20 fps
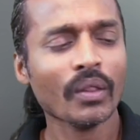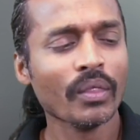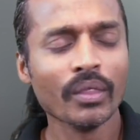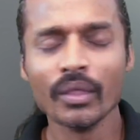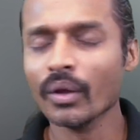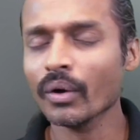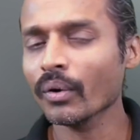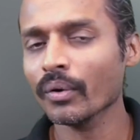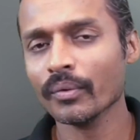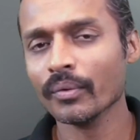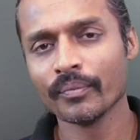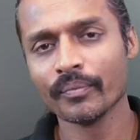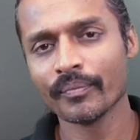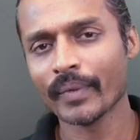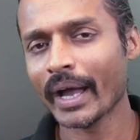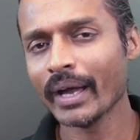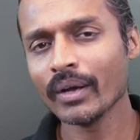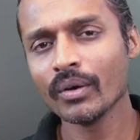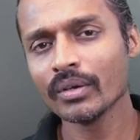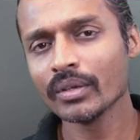No,
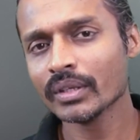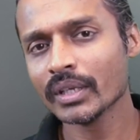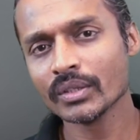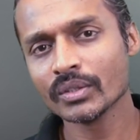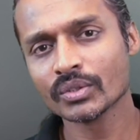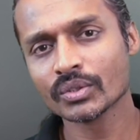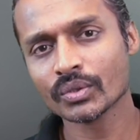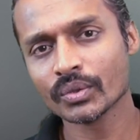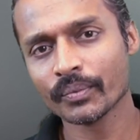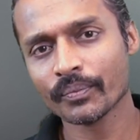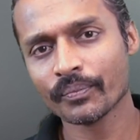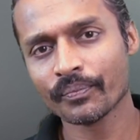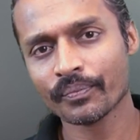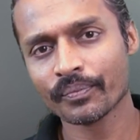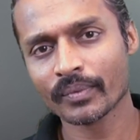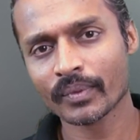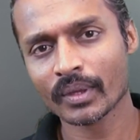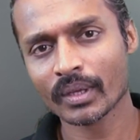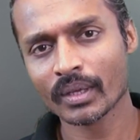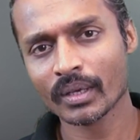I don't think so.
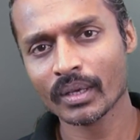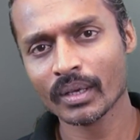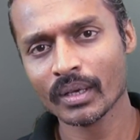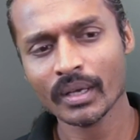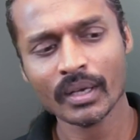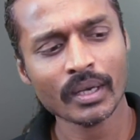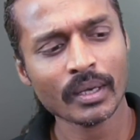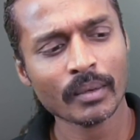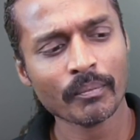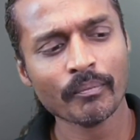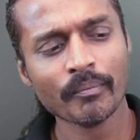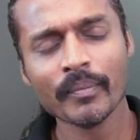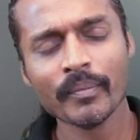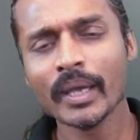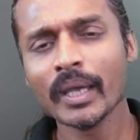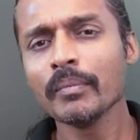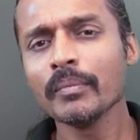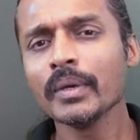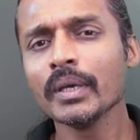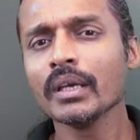
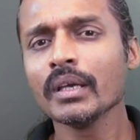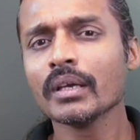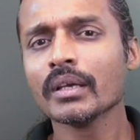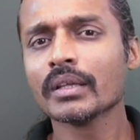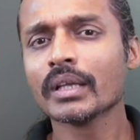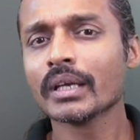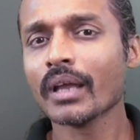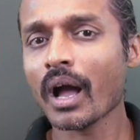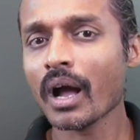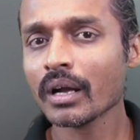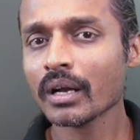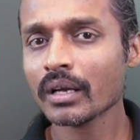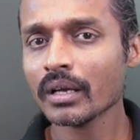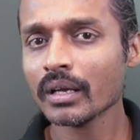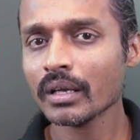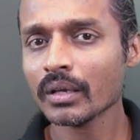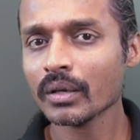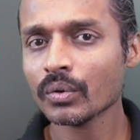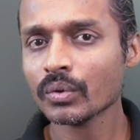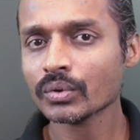Maybe that
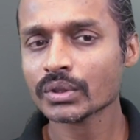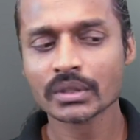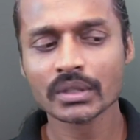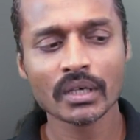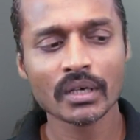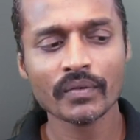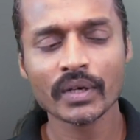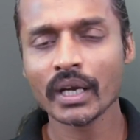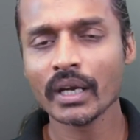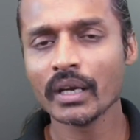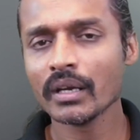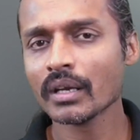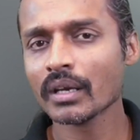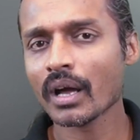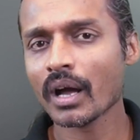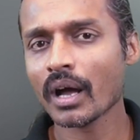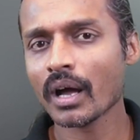uncle who served Indian